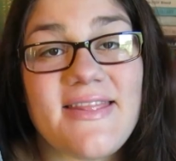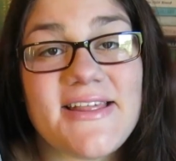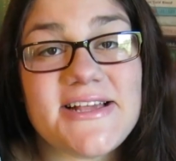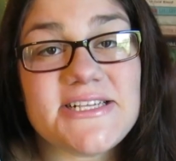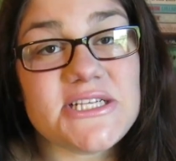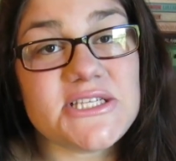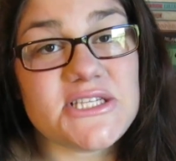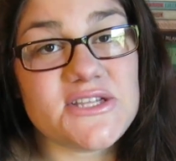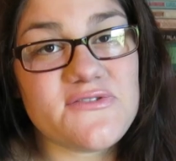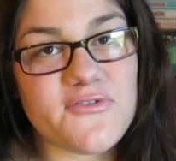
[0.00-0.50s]

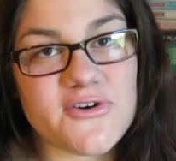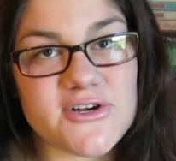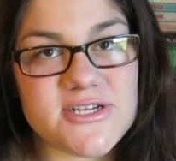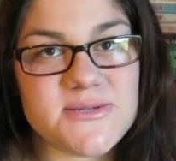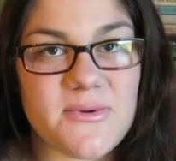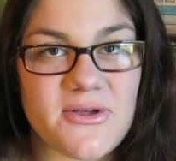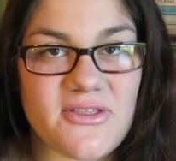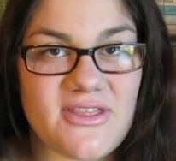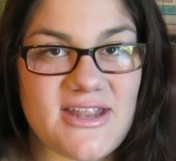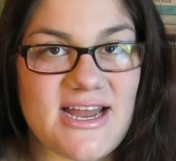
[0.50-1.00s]
This is the
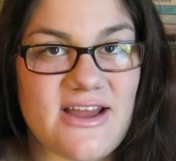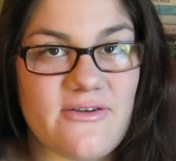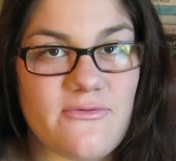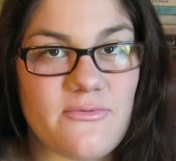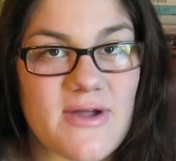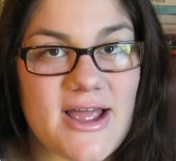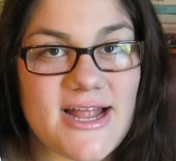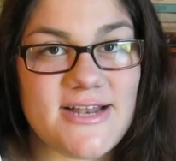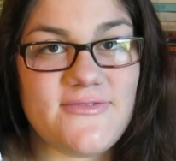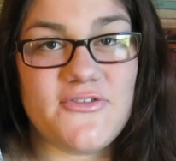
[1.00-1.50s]
first book that I have
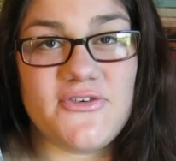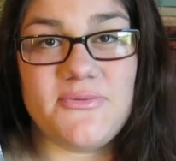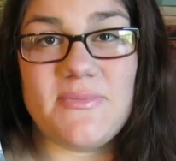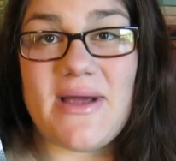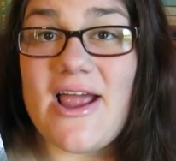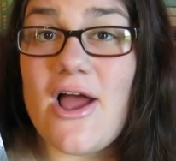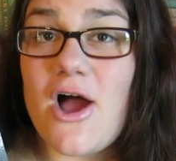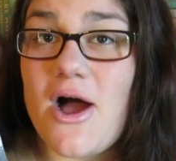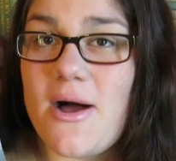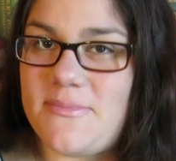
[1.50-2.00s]
read for
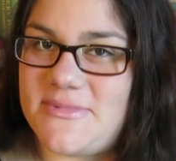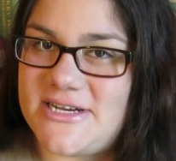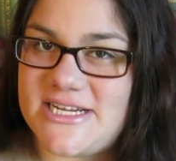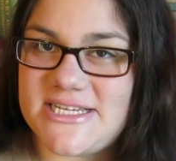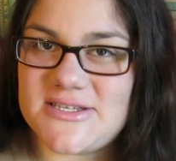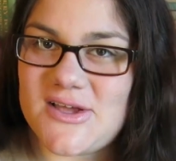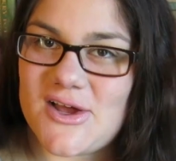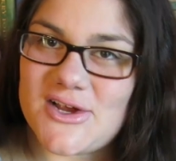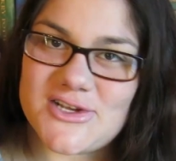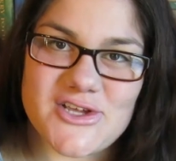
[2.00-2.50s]
my
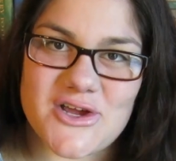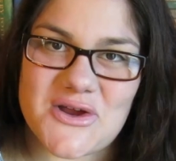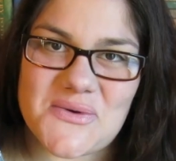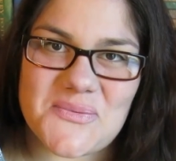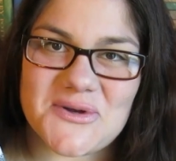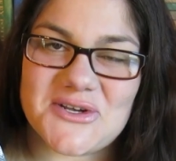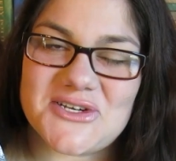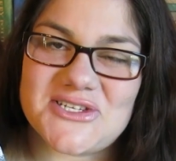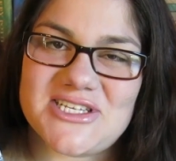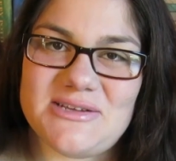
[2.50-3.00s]
ominous
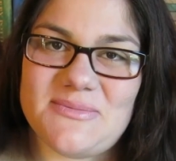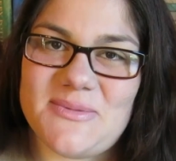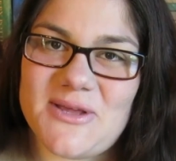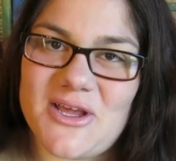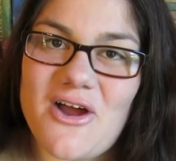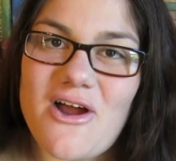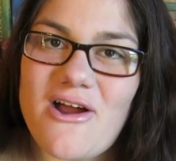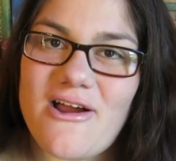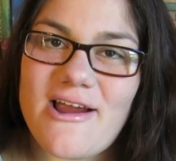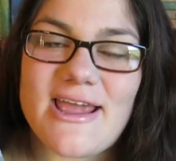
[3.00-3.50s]
October
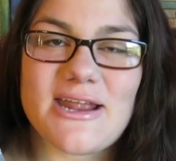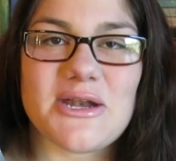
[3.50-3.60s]
TBR,